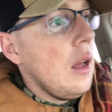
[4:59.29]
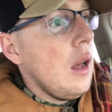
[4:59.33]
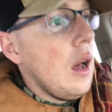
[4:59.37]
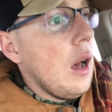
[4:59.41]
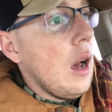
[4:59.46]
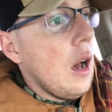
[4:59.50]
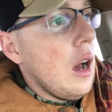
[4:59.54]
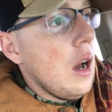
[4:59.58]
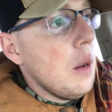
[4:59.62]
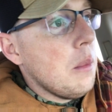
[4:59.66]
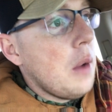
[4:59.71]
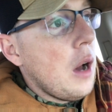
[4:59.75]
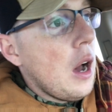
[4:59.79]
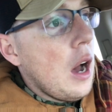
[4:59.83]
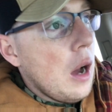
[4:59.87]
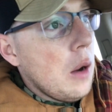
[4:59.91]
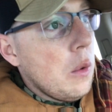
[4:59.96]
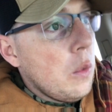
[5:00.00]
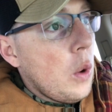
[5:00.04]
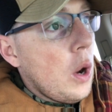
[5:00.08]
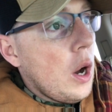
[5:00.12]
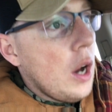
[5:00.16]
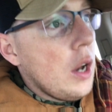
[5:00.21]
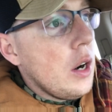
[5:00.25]

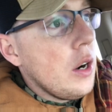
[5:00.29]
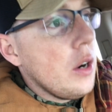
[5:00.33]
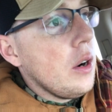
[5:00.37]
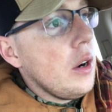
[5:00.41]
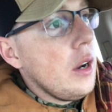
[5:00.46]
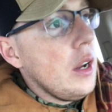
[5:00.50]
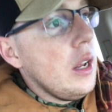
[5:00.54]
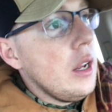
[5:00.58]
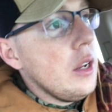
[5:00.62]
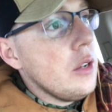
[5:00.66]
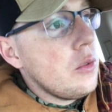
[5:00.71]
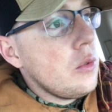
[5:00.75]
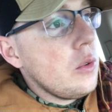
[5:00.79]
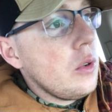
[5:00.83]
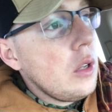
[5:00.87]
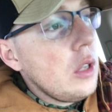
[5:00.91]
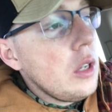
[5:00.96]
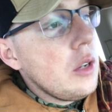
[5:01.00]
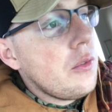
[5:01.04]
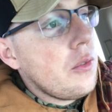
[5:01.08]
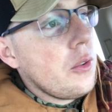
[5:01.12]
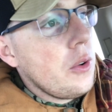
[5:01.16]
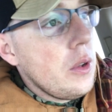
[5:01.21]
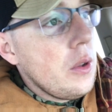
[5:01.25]
Hot water is
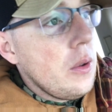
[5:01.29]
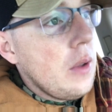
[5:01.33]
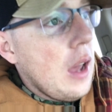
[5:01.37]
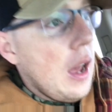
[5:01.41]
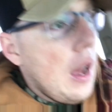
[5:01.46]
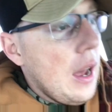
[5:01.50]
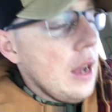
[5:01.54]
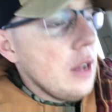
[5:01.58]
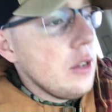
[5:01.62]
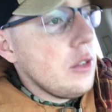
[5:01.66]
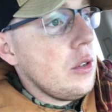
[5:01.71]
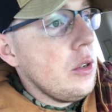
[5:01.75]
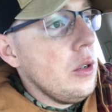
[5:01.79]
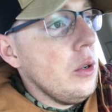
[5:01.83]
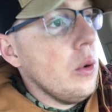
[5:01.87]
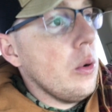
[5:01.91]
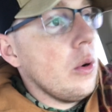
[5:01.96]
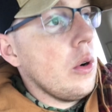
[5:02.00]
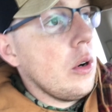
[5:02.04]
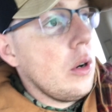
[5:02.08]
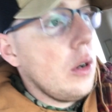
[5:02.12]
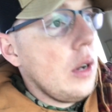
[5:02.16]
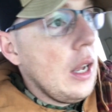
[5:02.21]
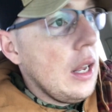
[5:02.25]
really for you guys who
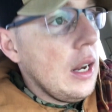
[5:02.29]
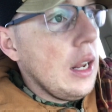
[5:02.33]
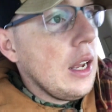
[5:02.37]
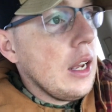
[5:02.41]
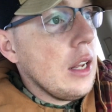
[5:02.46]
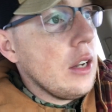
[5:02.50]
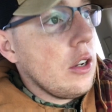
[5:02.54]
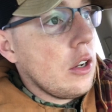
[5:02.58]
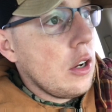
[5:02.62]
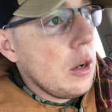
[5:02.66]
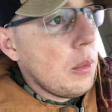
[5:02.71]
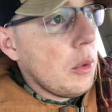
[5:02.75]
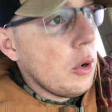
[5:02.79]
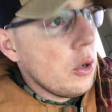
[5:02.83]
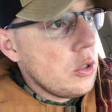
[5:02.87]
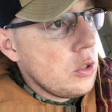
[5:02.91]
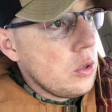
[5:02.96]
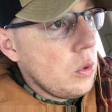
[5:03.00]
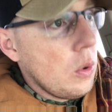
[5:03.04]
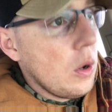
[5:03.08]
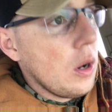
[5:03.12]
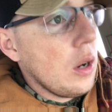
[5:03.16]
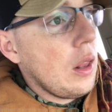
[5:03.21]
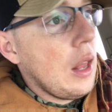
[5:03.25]
are getting into
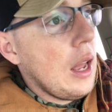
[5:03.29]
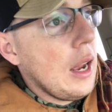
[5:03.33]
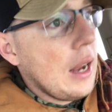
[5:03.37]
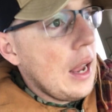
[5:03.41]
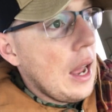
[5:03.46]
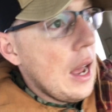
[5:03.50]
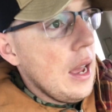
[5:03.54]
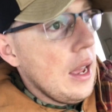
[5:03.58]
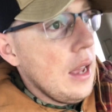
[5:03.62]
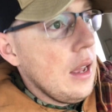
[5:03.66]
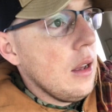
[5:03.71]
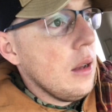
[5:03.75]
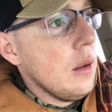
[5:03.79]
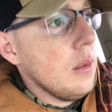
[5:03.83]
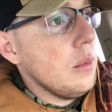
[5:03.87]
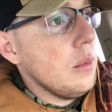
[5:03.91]
commercial work like I am.